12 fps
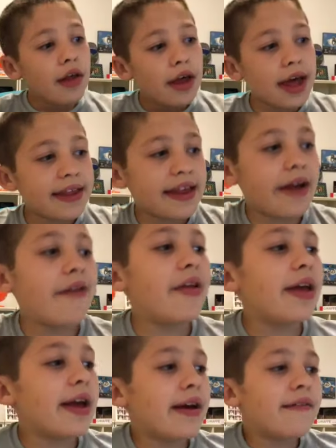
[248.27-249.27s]
and they
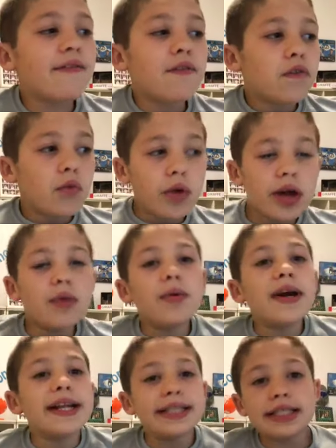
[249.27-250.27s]
only have 3
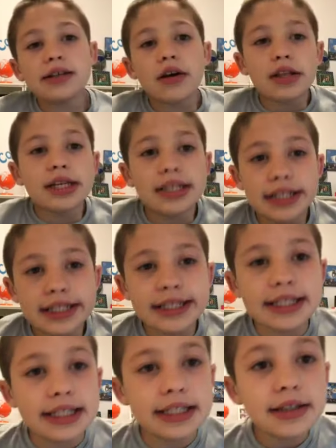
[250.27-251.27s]
wins on the
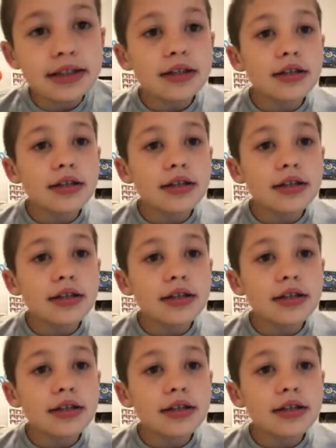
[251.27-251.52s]
season,